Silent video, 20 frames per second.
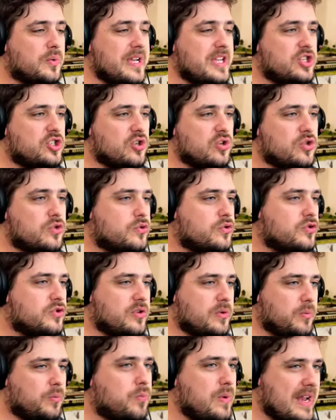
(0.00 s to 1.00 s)
issues
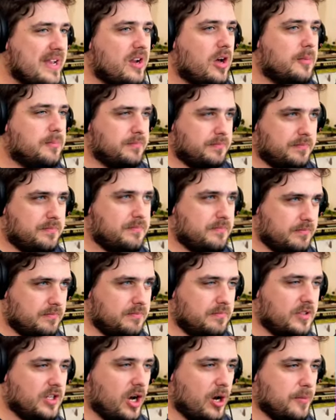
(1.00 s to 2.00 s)
when I'm
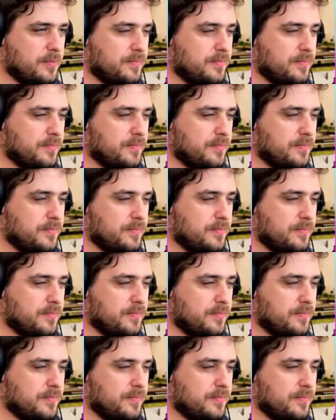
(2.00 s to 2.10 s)
you know,